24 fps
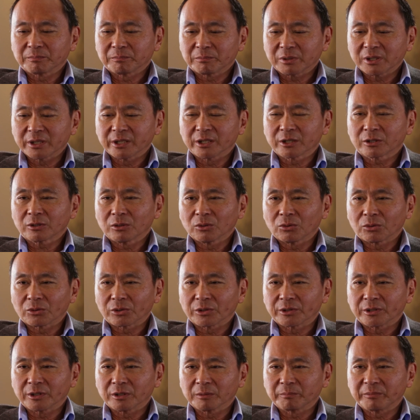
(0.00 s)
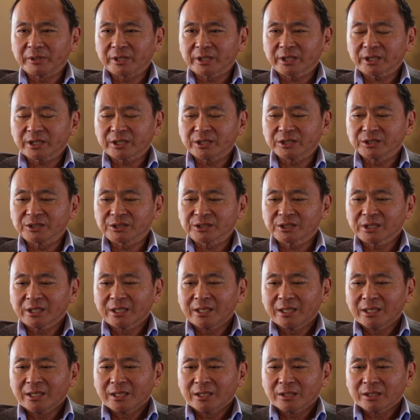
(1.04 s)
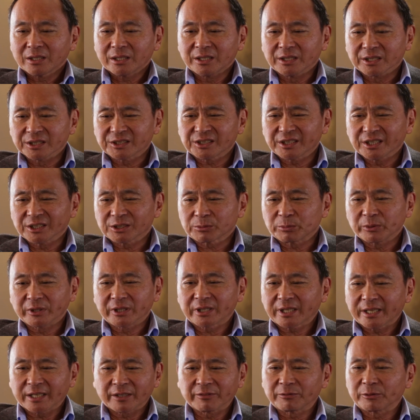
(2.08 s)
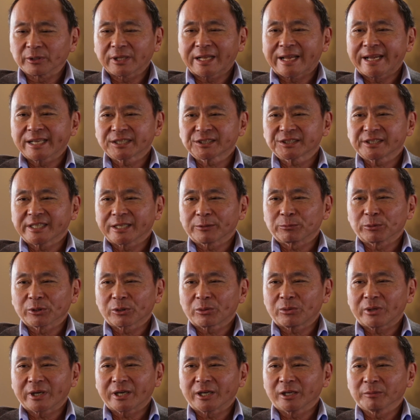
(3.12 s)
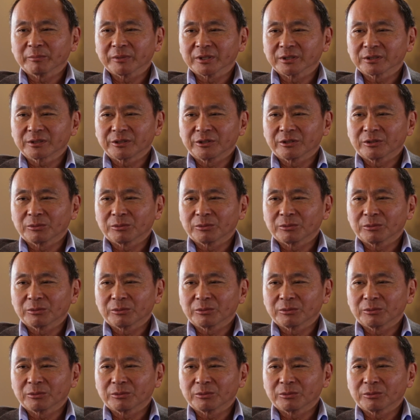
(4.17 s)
political order, because in a sense we kind of relaxed that requirement.